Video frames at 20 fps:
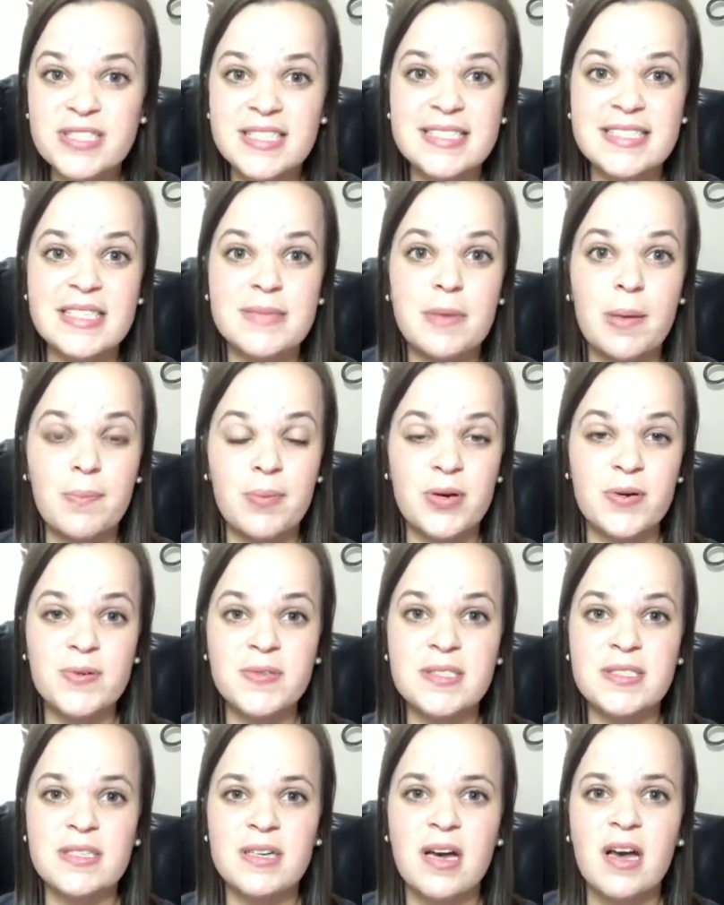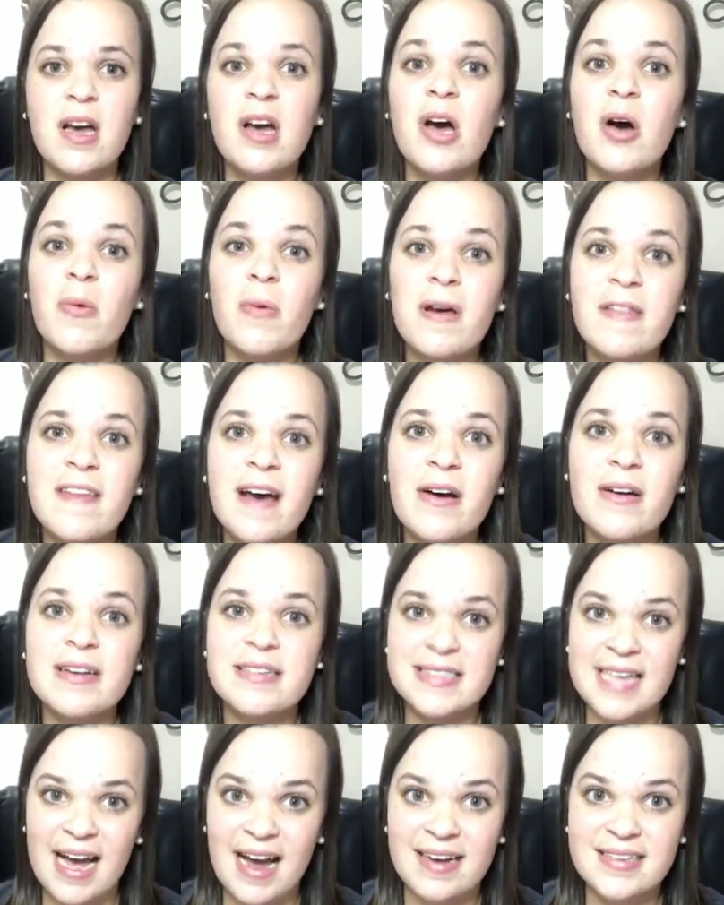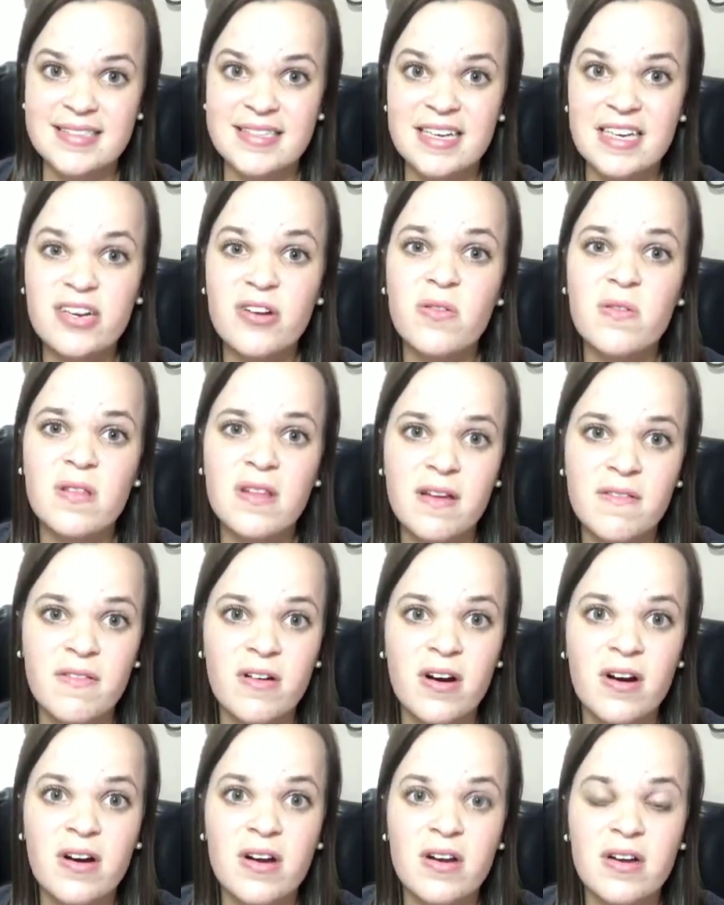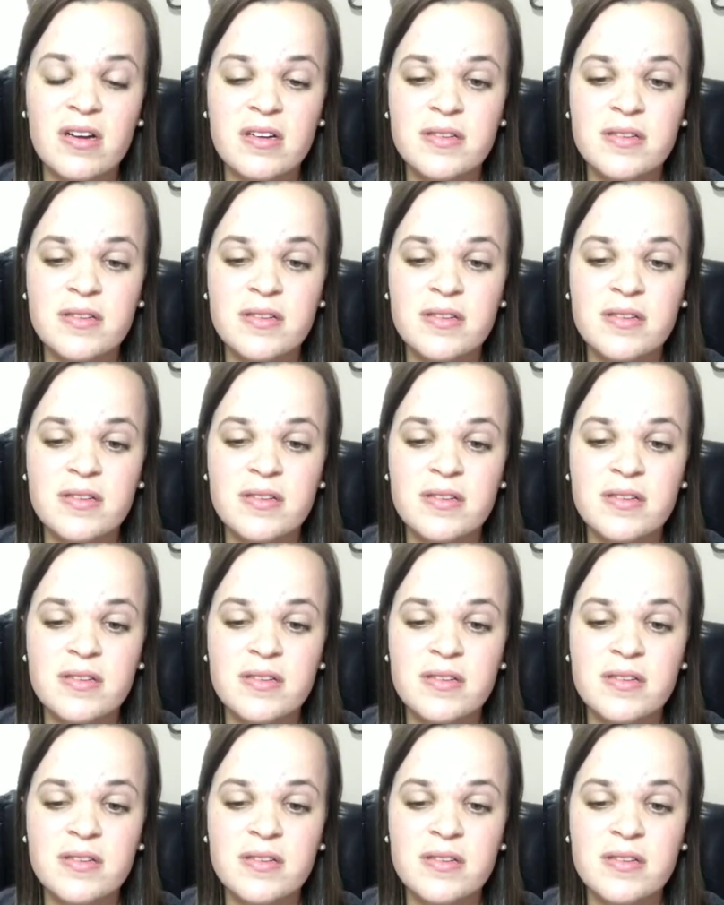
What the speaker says: system a boost without it taxing your liver.